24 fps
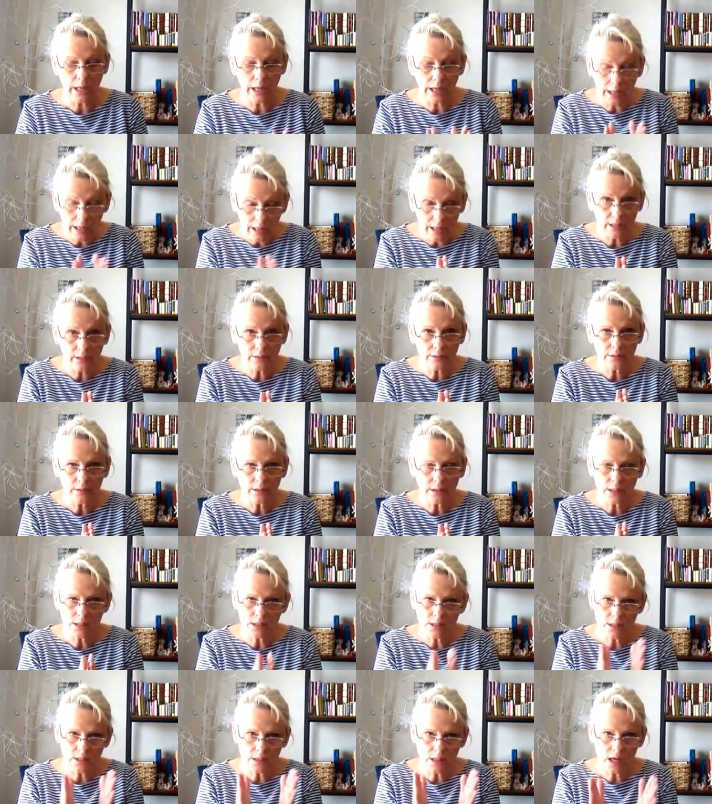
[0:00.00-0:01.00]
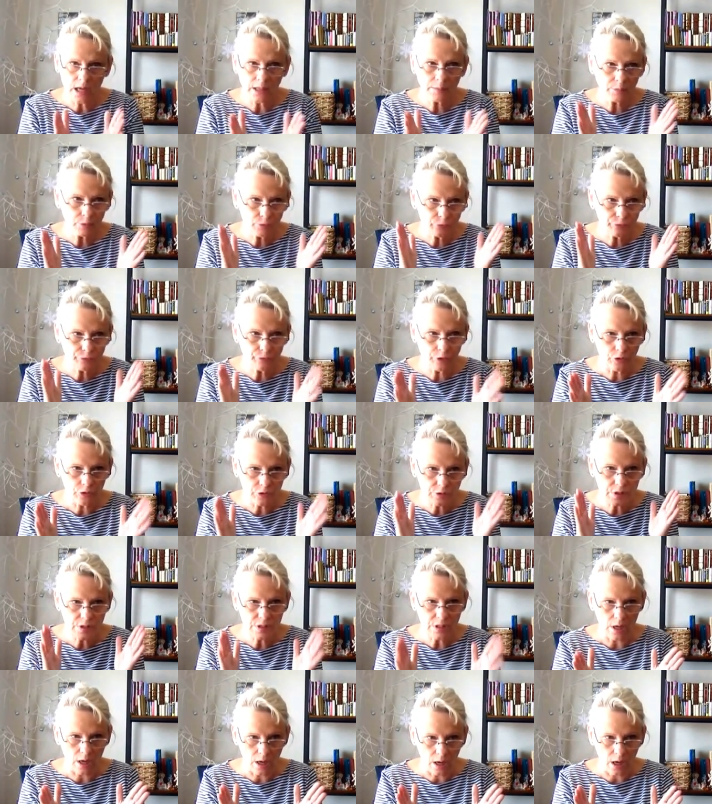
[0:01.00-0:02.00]
And it's time to
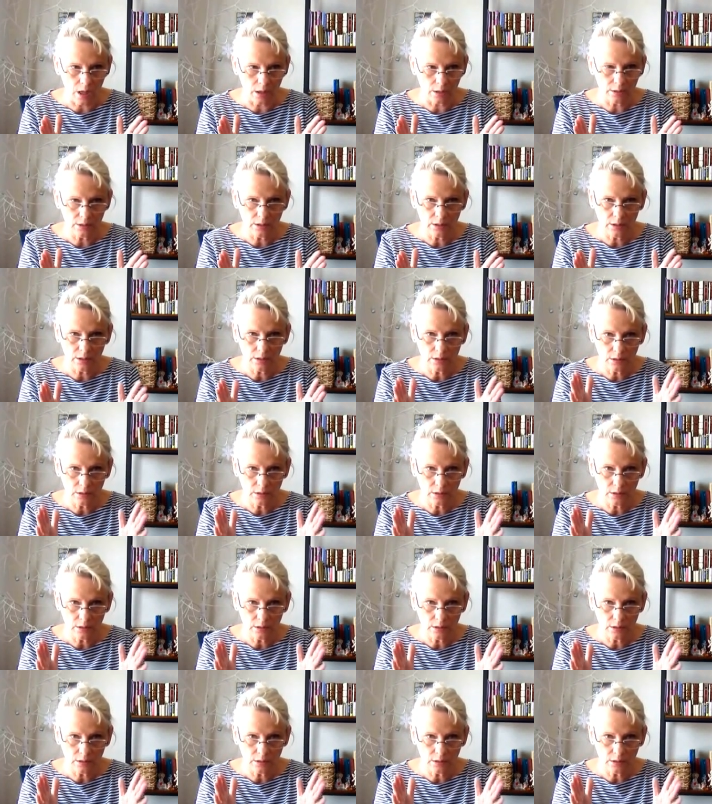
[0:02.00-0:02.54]
focus on